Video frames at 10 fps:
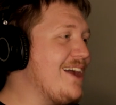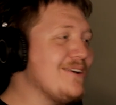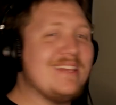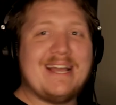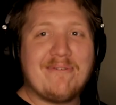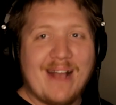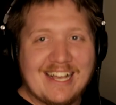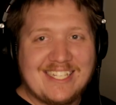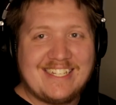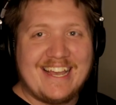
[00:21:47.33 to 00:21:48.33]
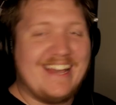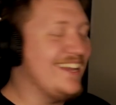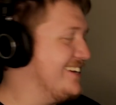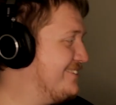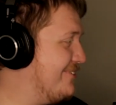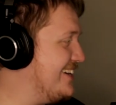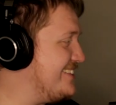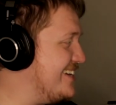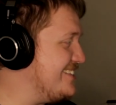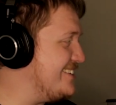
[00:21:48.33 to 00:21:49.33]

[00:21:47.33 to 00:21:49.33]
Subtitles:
are they arrested? What did they